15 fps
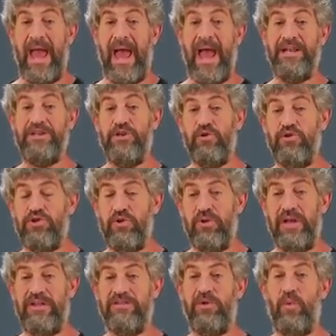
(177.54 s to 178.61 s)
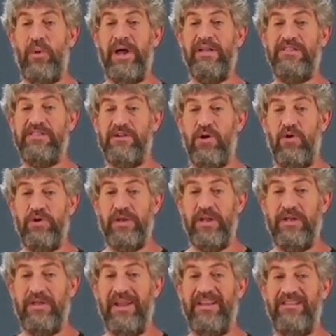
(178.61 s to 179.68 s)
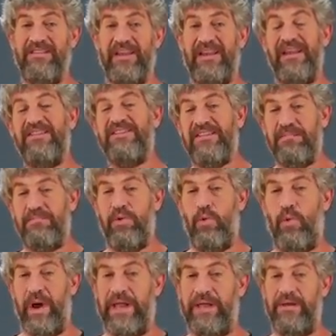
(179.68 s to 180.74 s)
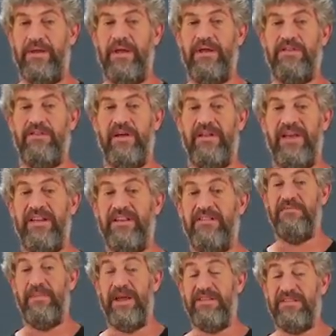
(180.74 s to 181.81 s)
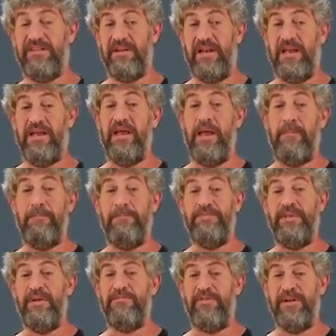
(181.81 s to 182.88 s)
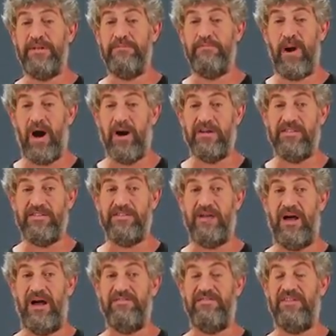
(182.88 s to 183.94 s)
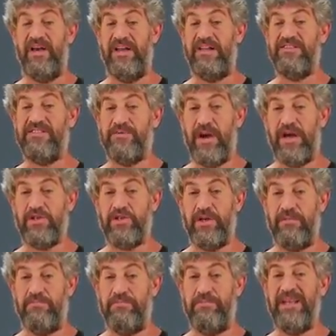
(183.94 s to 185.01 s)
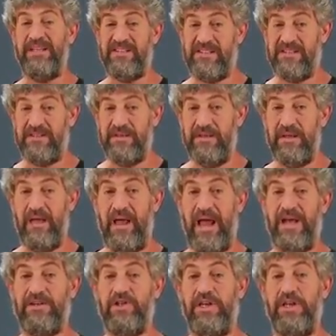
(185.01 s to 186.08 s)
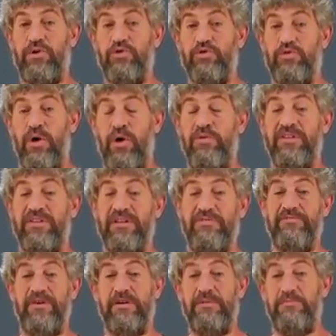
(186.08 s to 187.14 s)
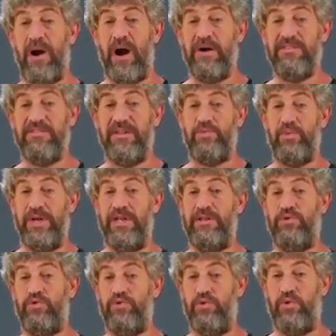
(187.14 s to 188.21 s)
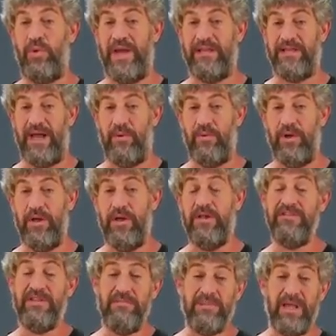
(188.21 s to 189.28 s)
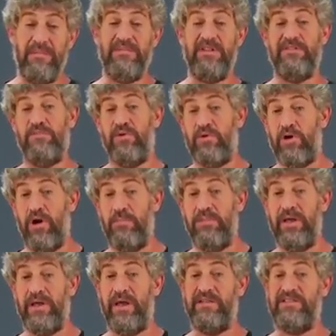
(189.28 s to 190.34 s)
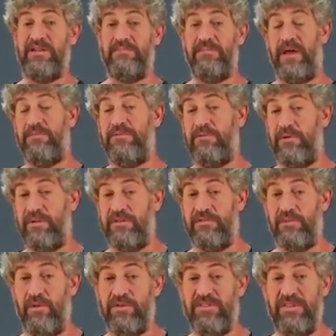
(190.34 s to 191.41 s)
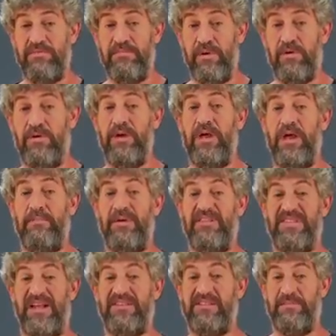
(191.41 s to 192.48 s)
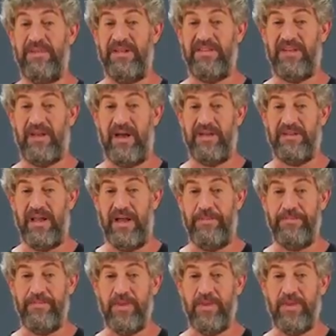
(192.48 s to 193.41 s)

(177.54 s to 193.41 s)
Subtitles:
And usually, the way it's coded is in a simple way. So that basically different parts of the instruction bits actually control the different parts that we need to do right now. Sometimes it's more complicated, sometimes it's more simple, but that's a basic idea.